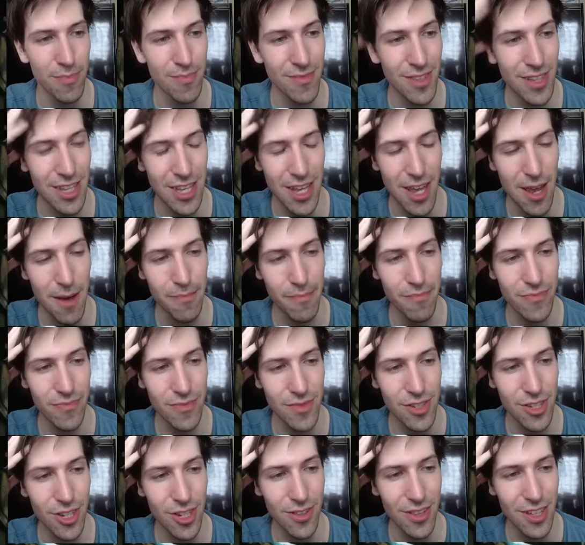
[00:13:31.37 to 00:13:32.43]
Yep,
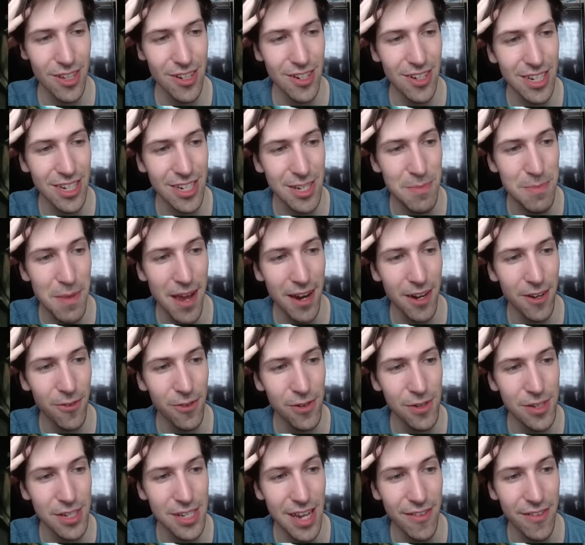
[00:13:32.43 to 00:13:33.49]
so then you get smacked for
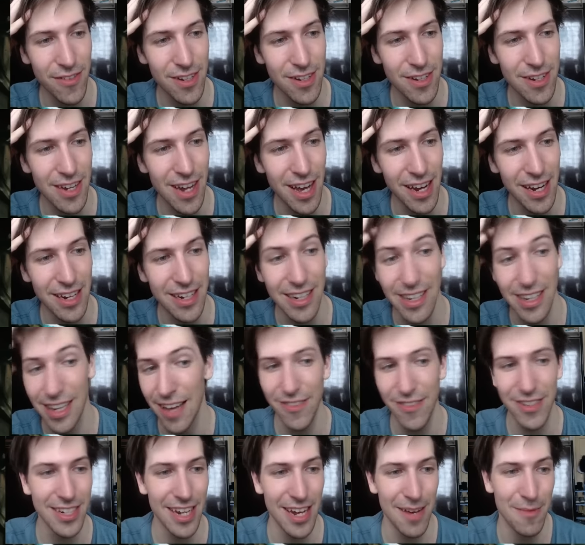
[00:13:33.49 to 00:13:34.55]
7, 9,
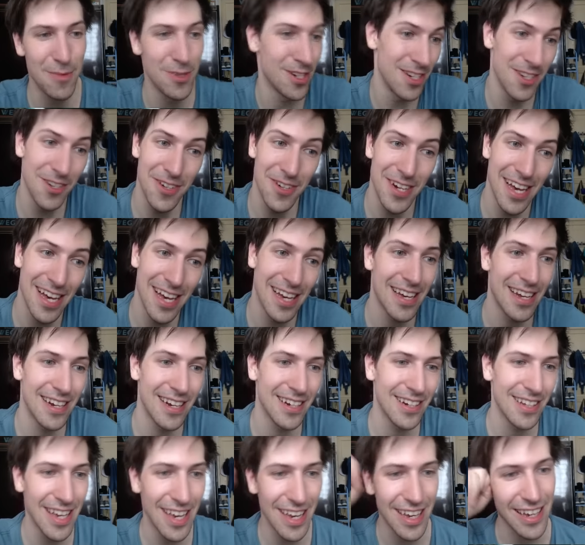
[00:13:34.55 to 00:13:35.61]
11 damage, and you're dead.
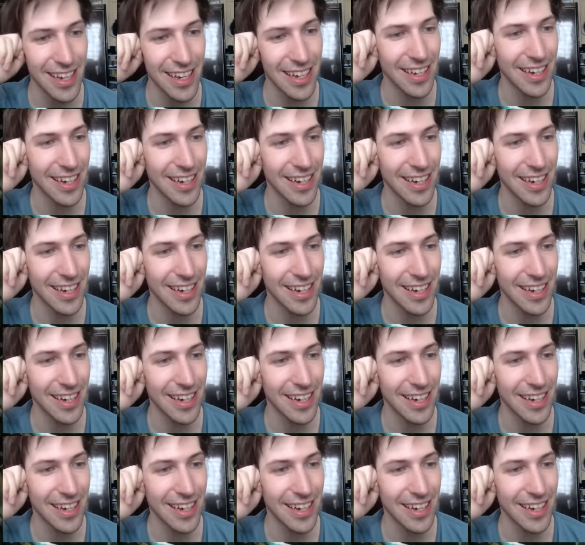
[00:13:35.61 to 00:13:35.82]
Yay.